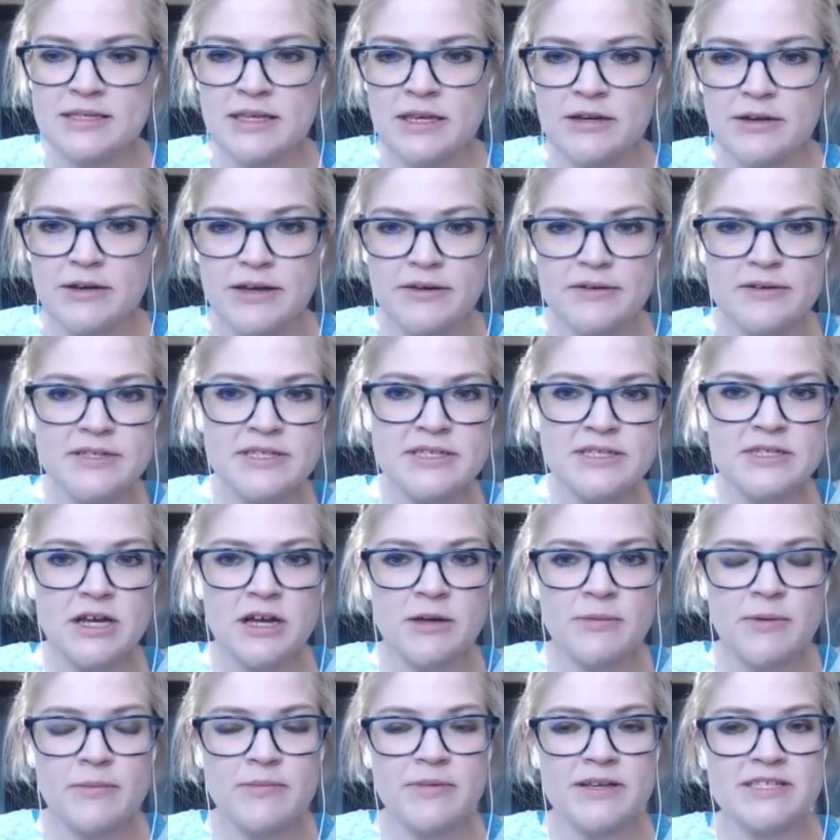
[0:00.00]
I always talk
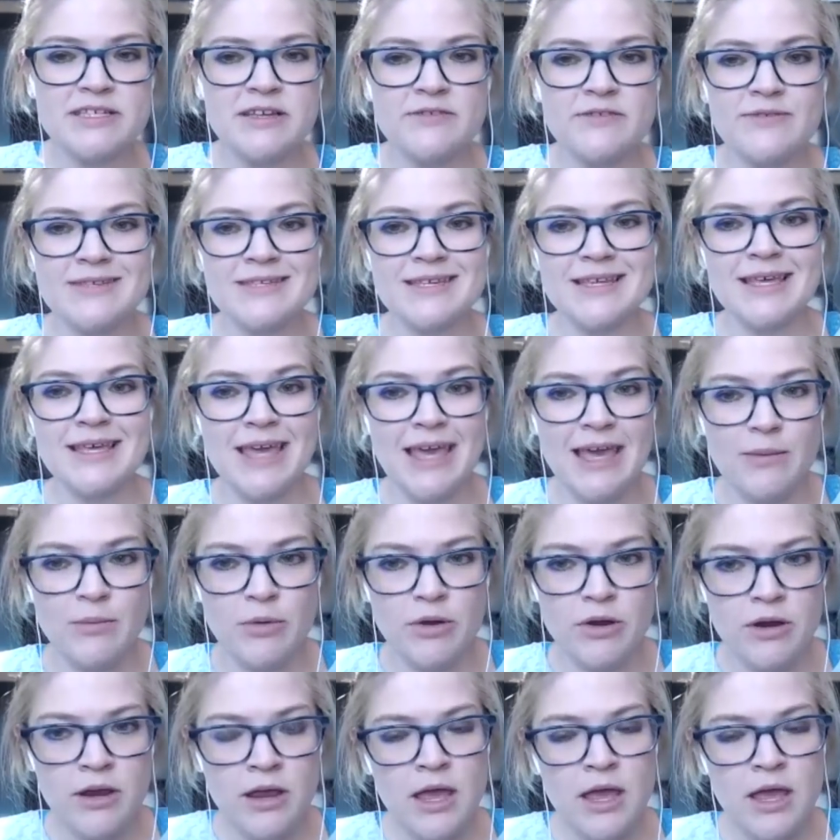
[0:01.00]
about myself as a gamer.